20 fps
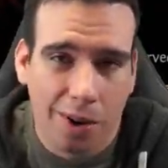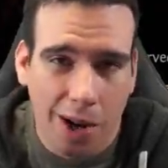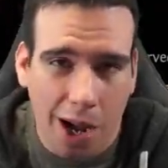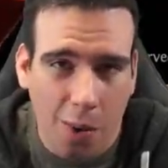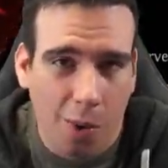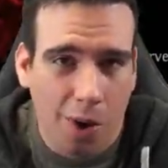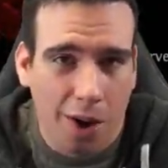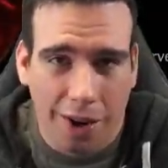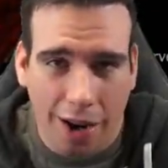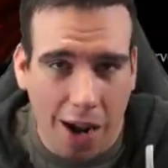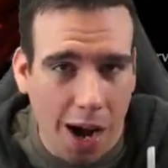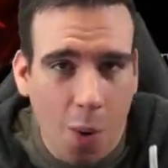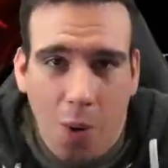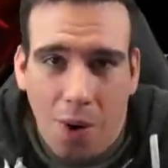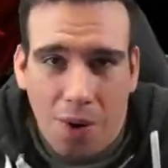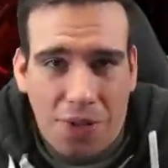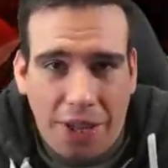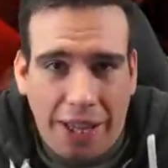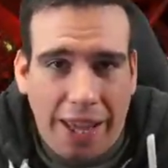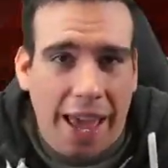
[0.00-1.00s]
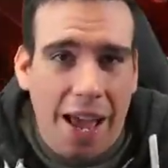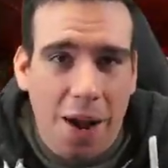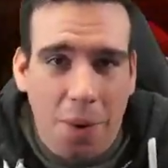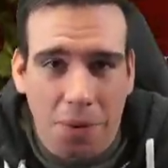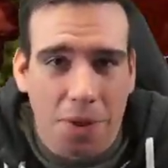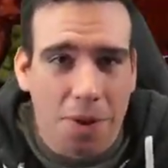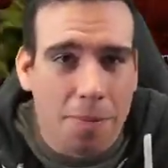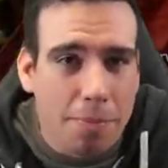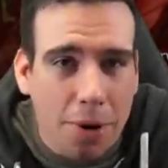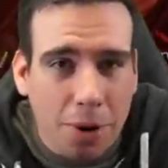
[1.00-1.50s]
I want the cat with
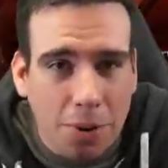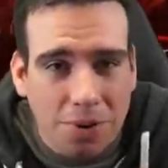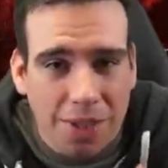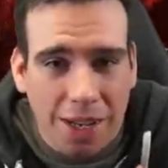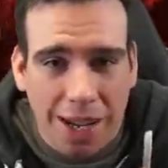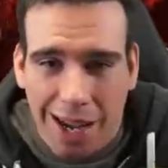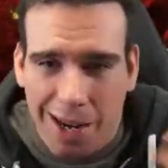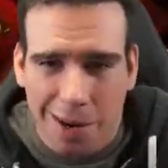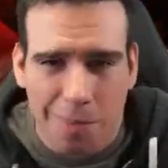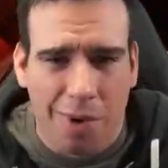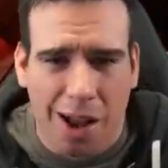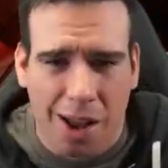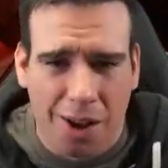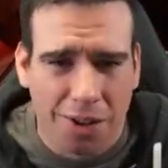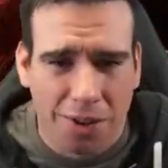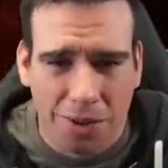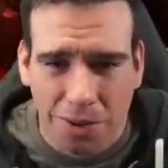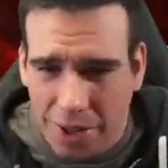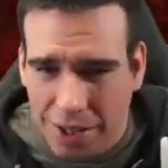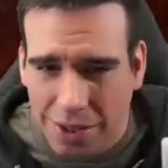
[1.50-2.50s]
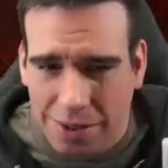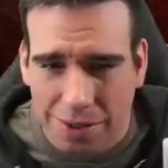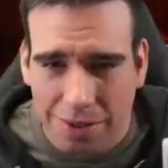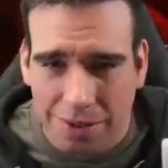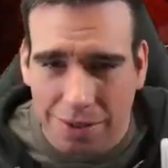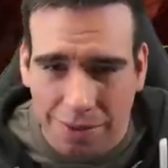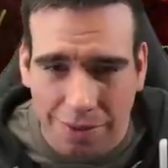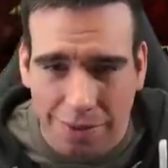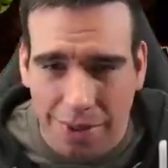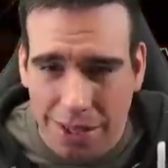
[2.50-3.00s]
the bow tie and a monocle. That's
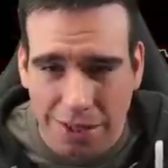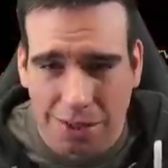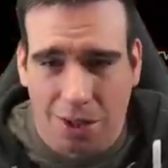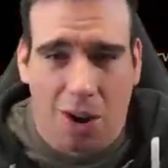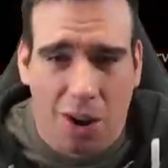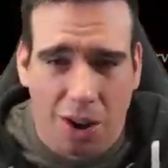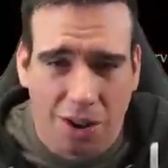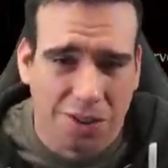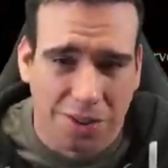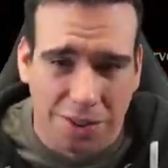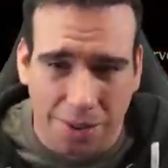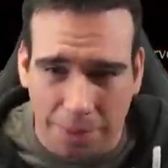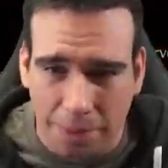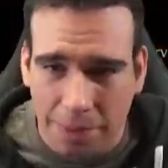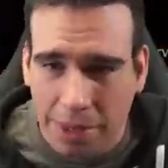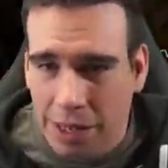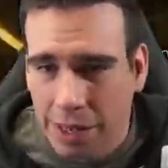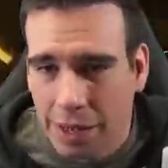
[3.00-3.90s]
awesome.